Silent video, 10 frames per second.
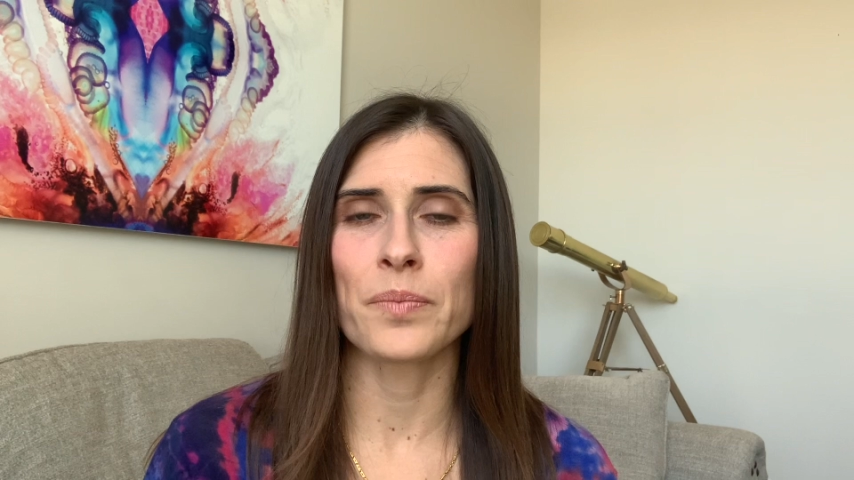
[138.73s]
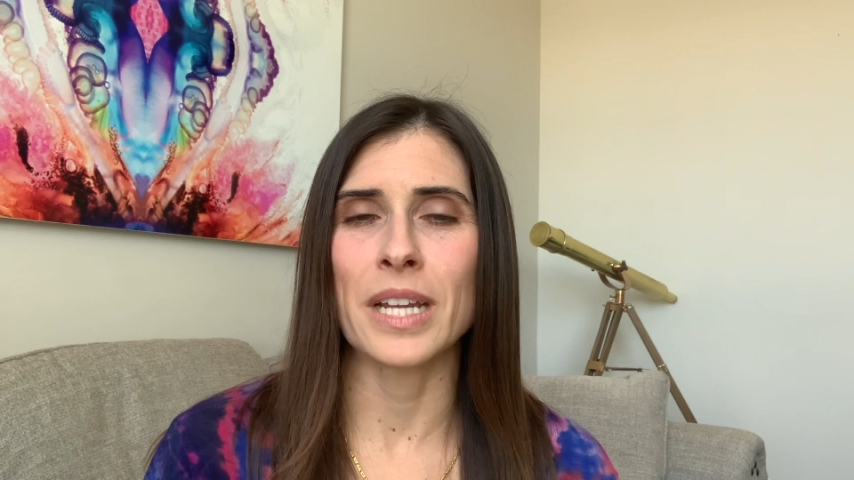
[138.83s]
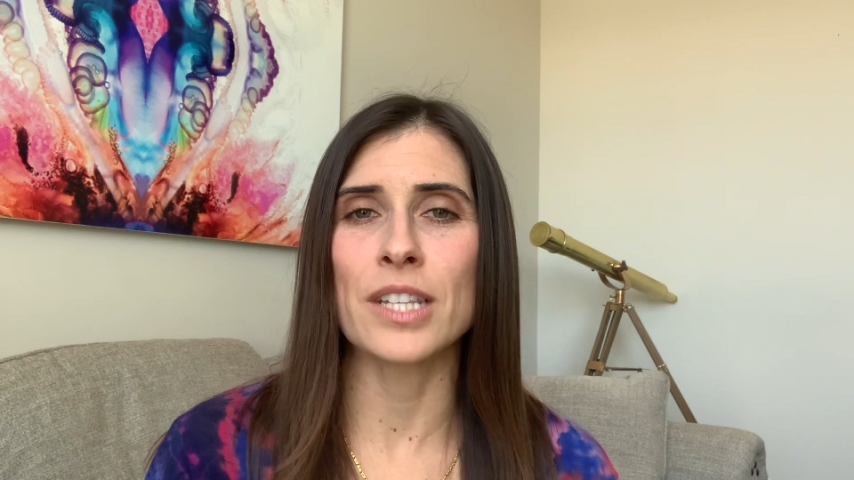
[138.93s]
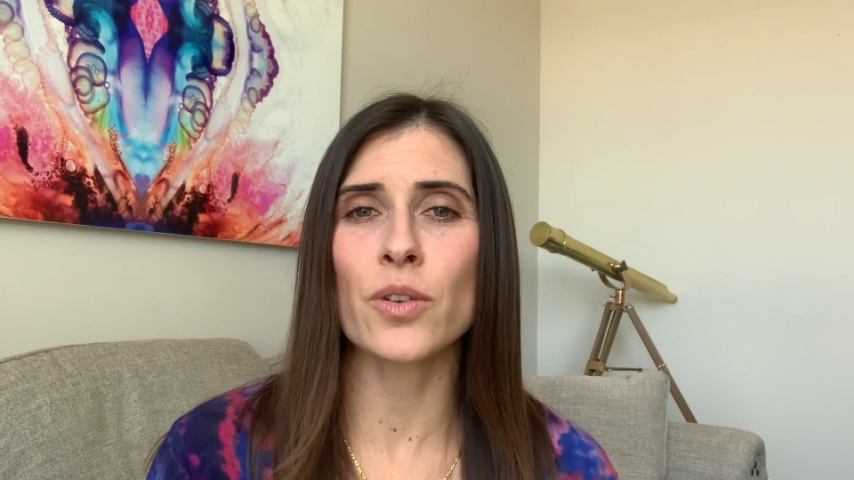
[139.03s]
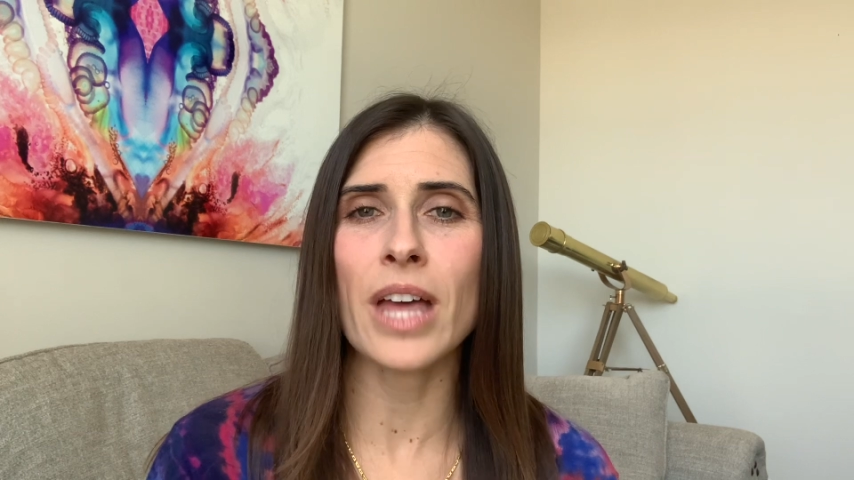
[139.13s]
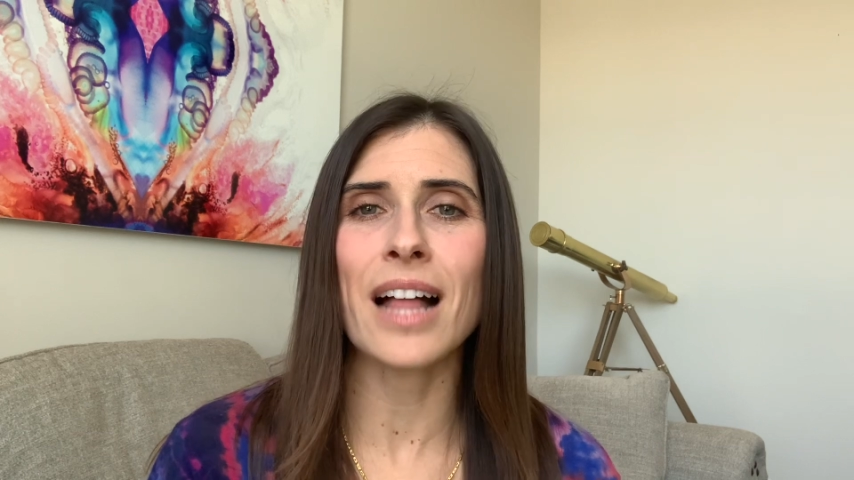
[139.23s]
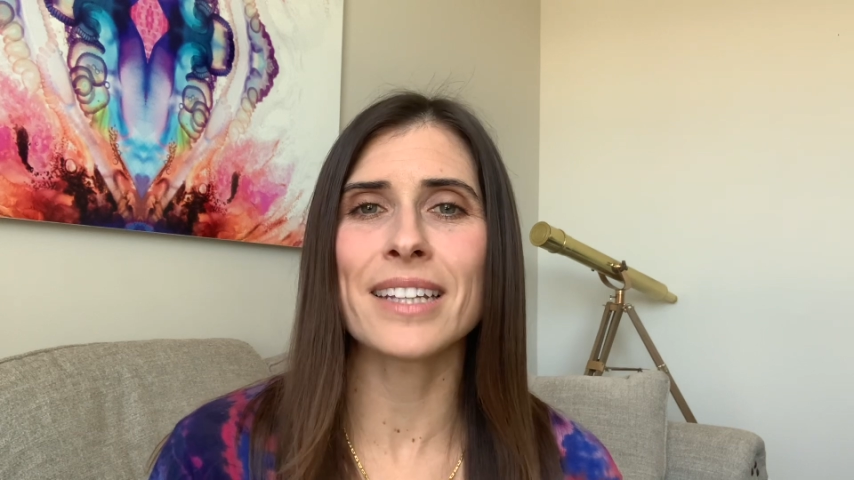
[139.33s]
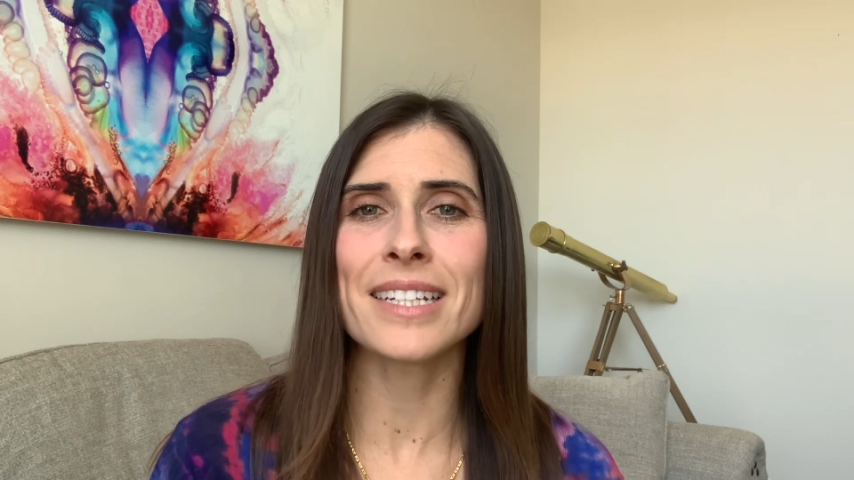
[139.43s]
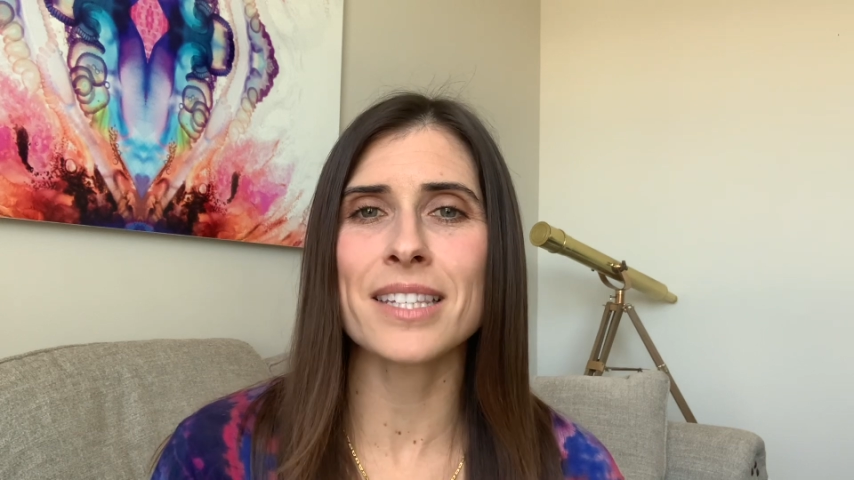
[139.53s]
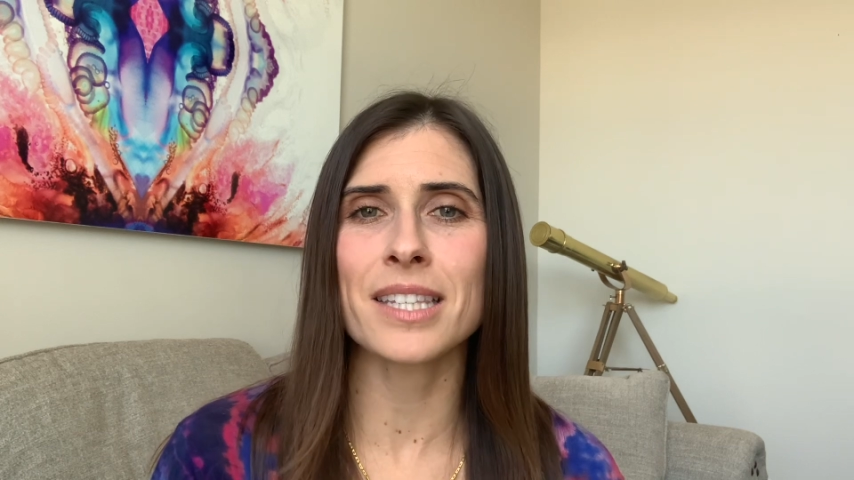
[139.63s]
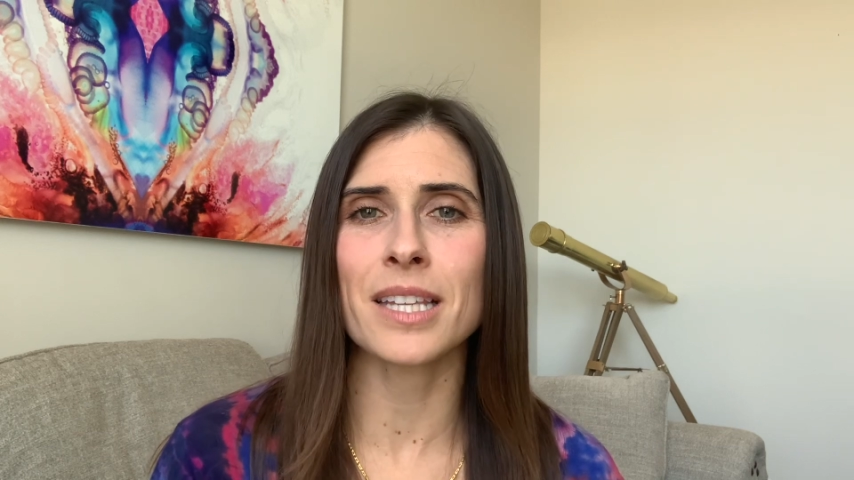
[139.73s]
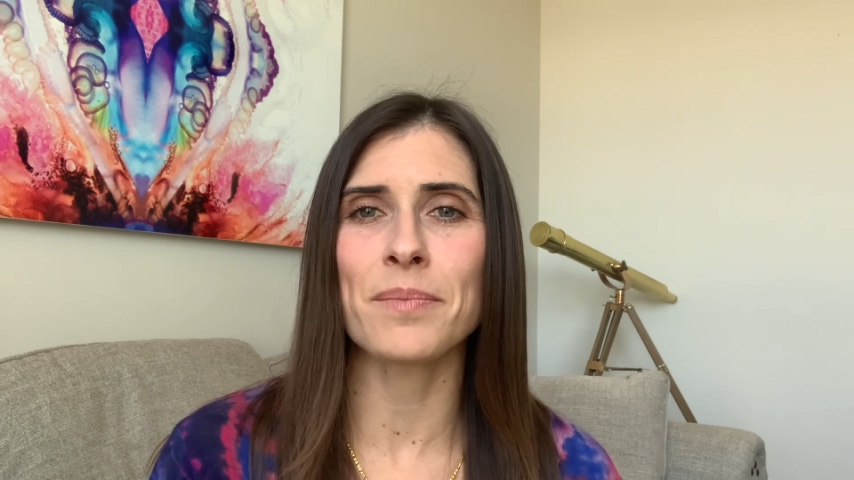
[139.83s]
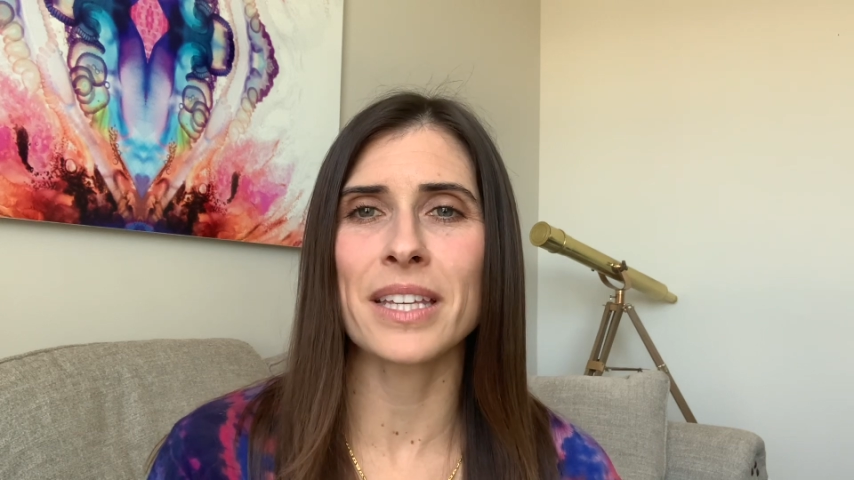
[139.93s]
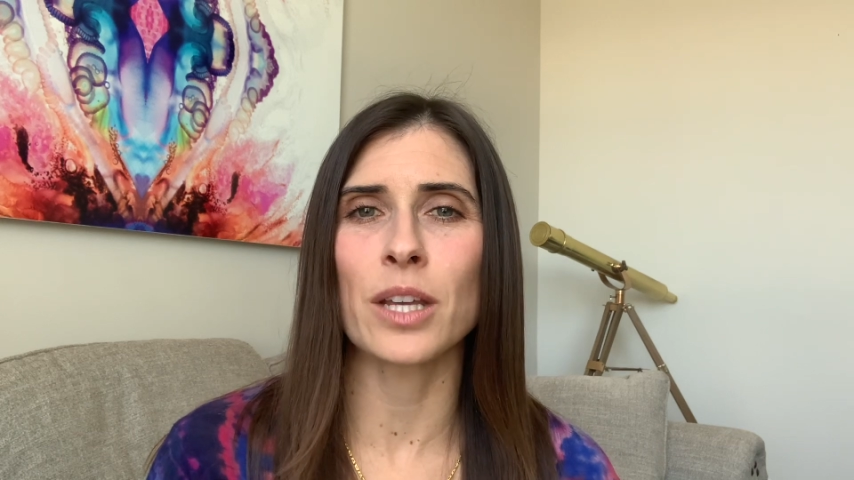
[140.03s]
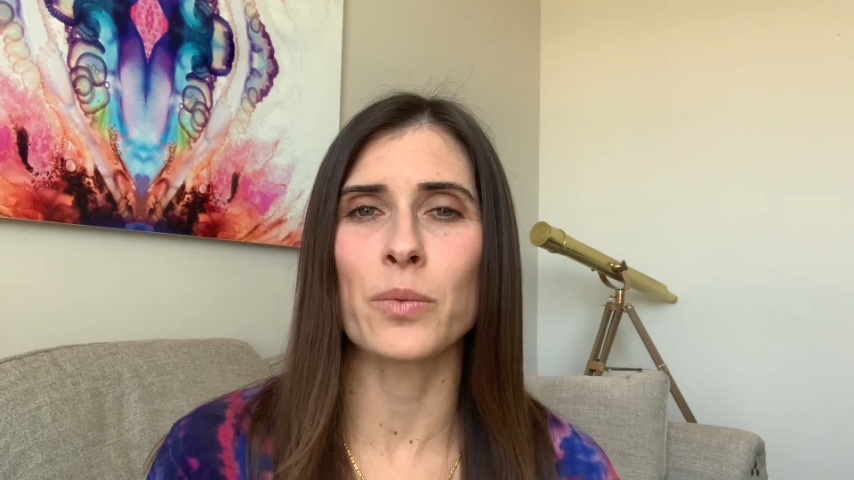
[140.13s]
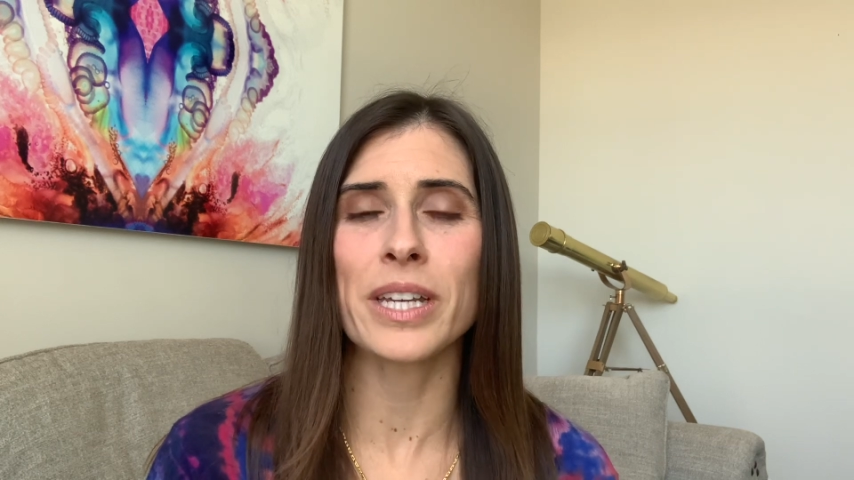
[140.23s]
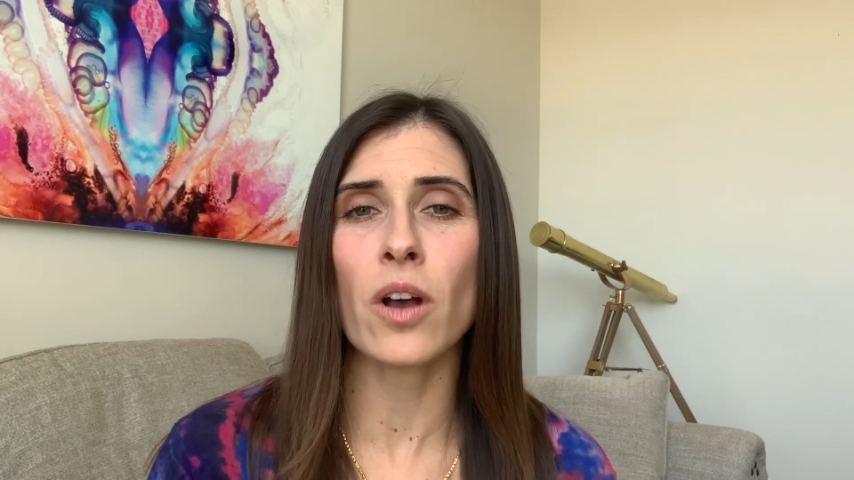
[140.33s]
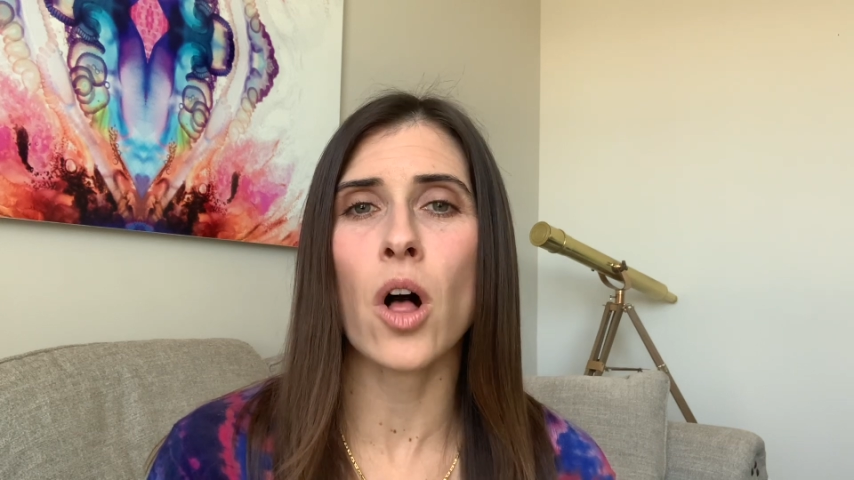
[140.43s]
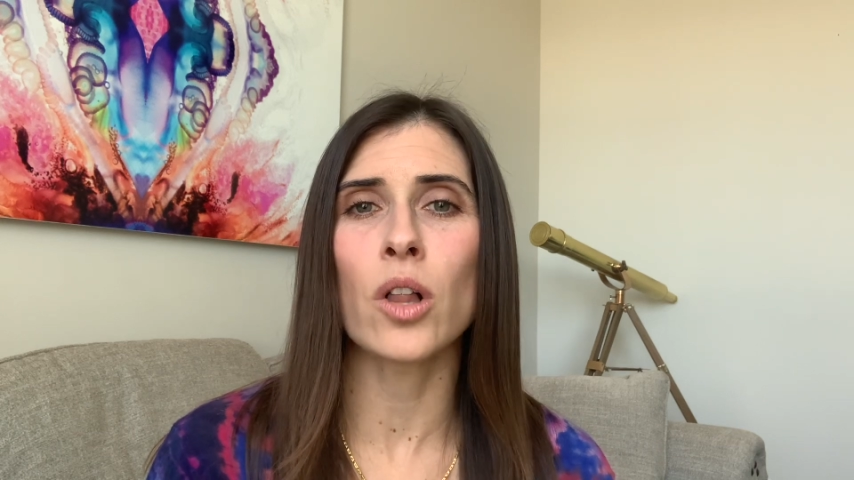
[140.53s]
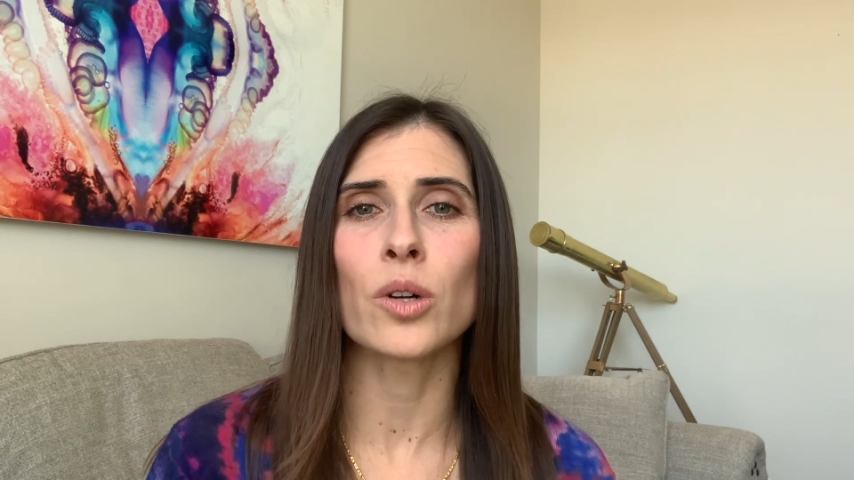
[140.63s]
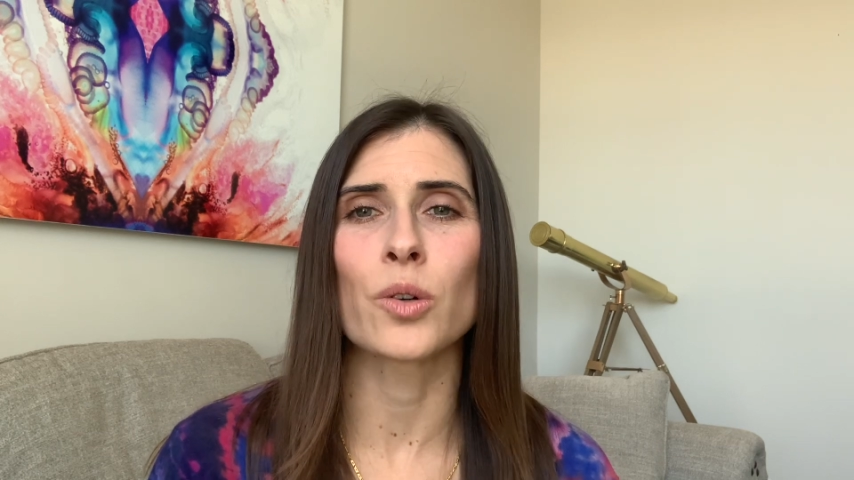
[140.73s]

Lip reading: And so that leads to something that we call